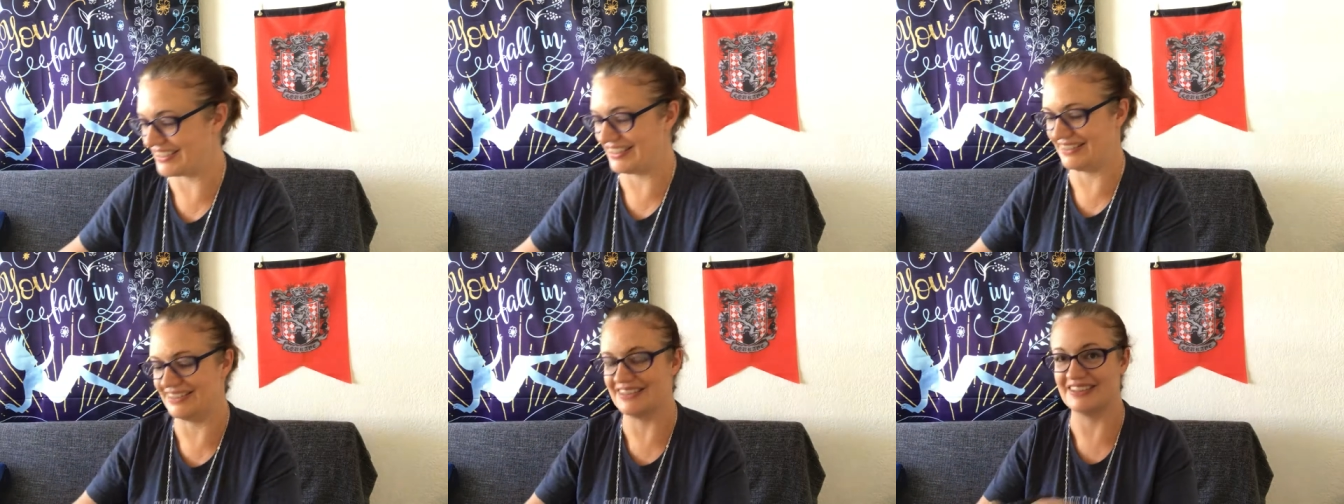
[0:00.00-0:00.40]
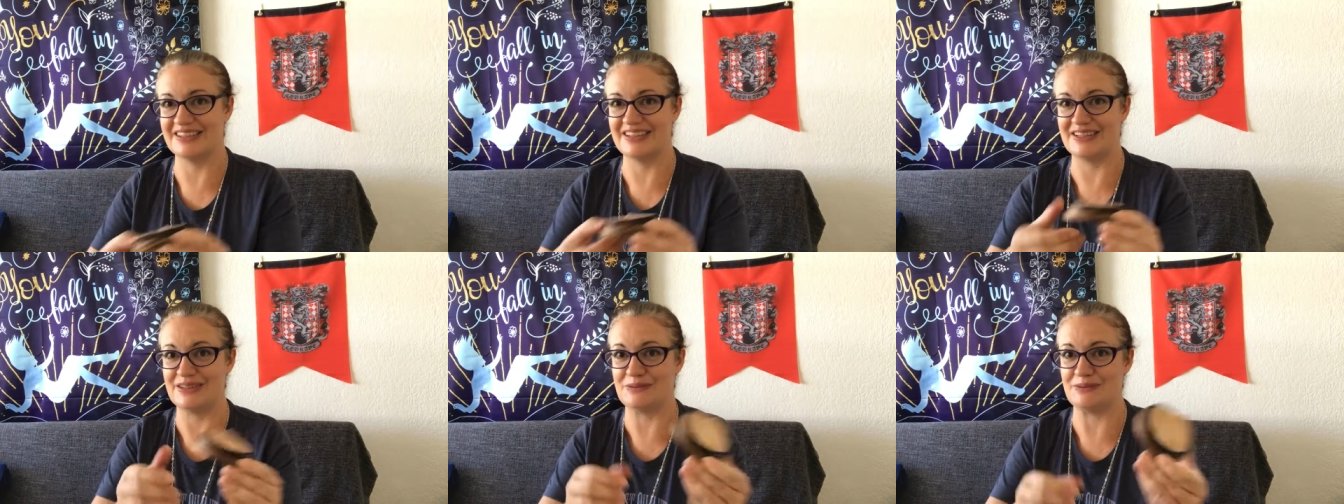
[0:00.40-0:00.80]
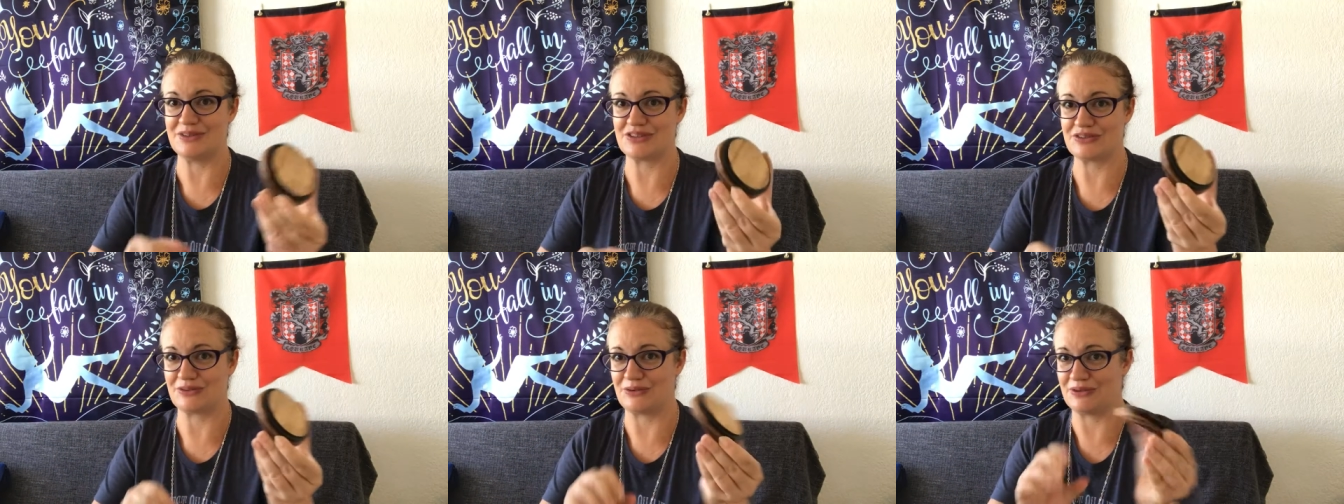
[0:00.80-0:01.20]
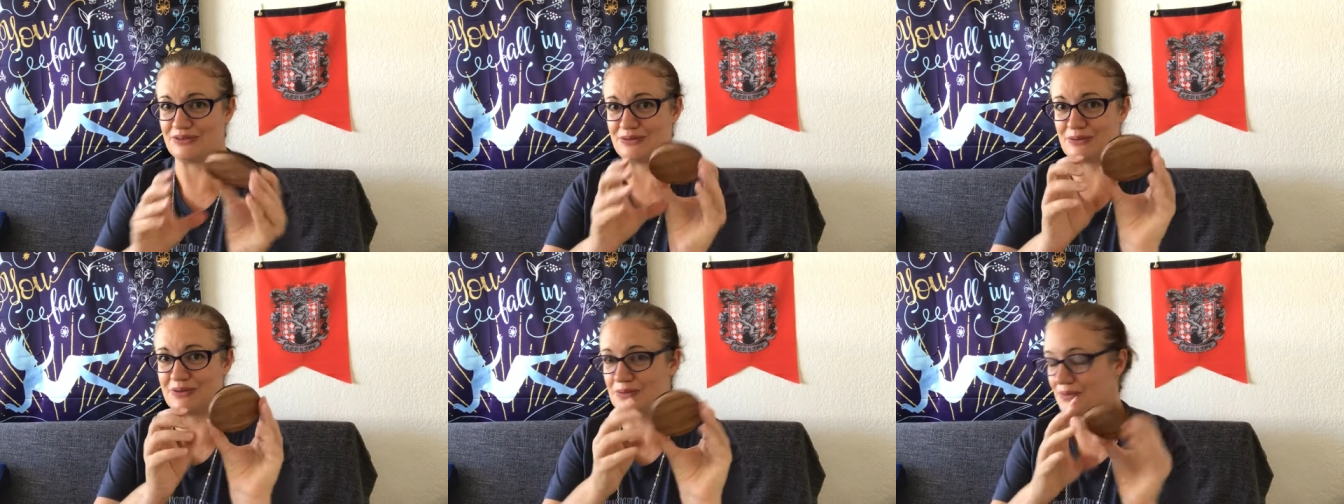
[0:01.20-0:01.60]
got a little lid, which of
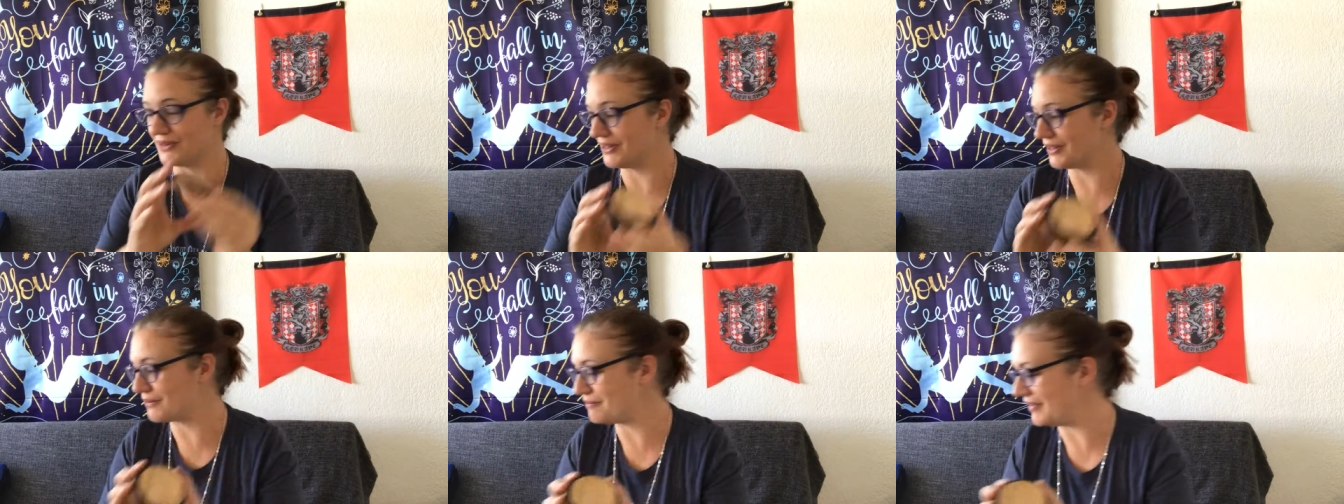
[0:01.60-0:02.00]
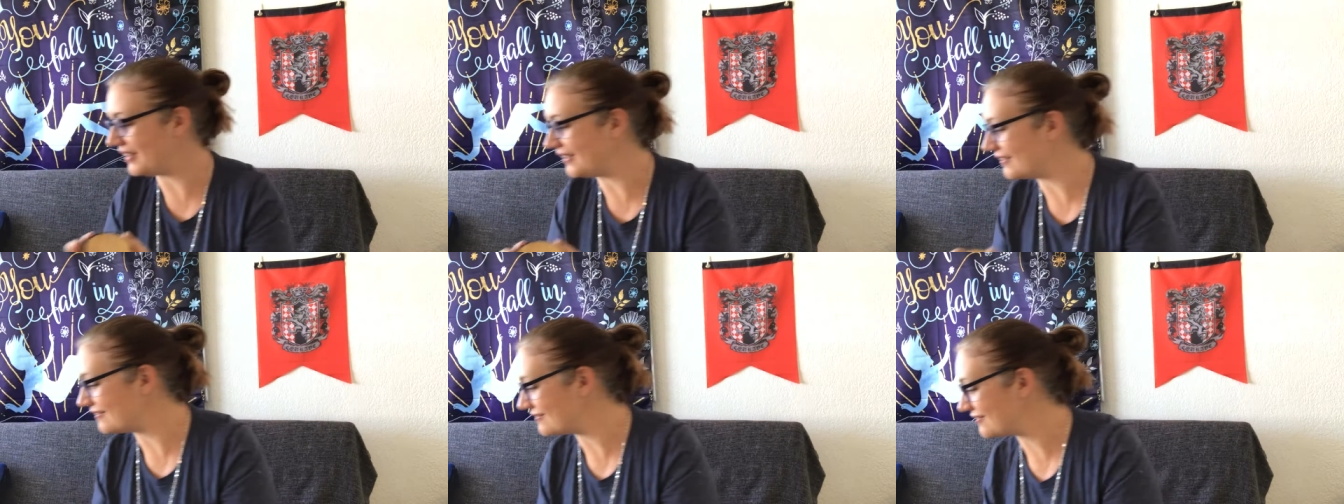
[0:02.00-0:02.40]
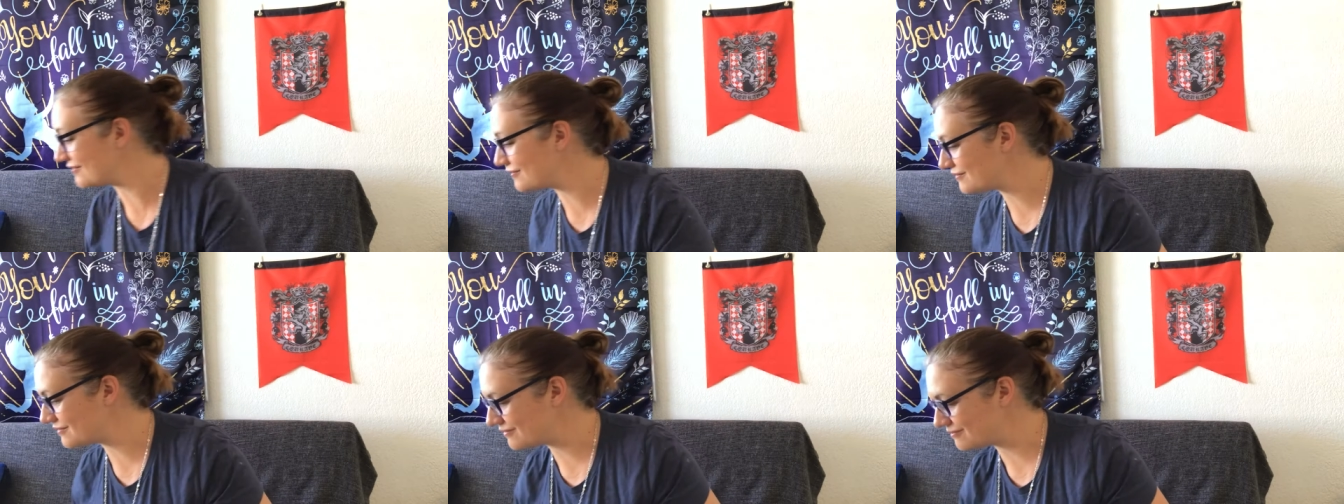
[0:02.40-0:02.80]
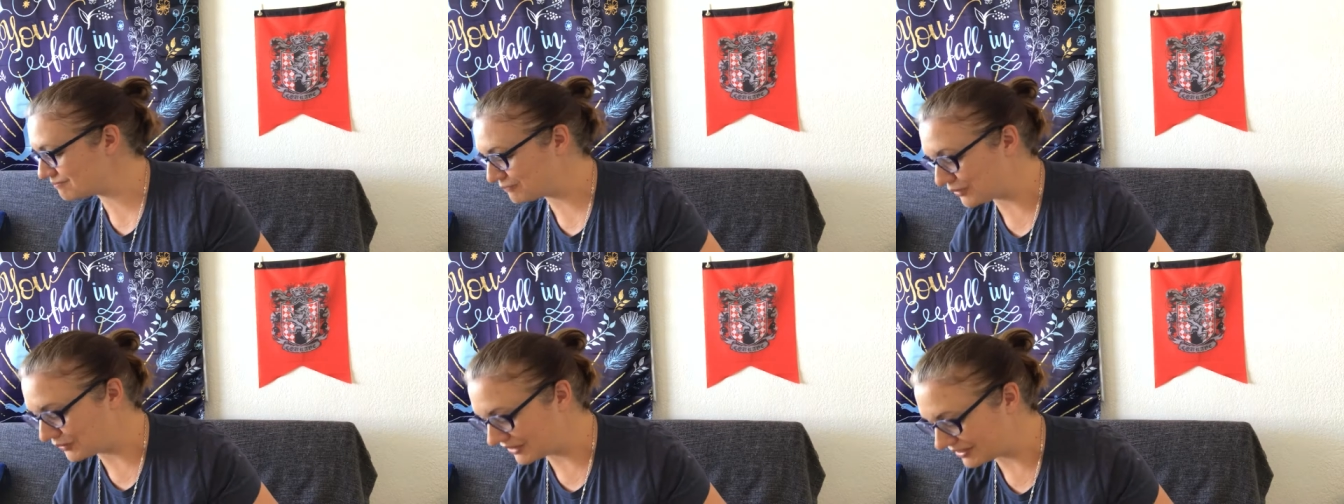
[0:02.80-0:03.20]
course won't work because it's
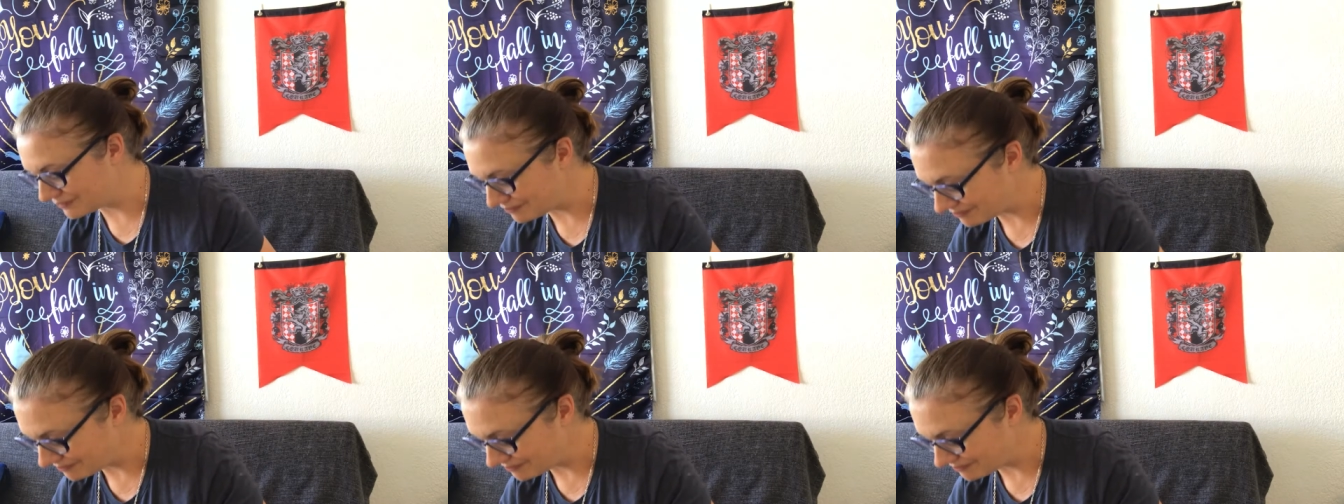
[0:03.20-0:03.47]
broken.